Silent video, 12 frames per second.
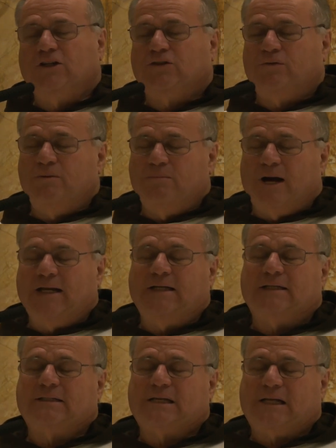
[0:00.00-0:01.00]
to remind
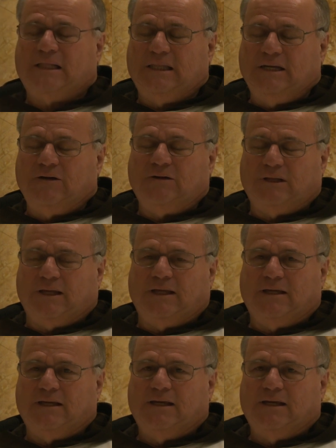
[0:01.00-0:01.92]
us clearly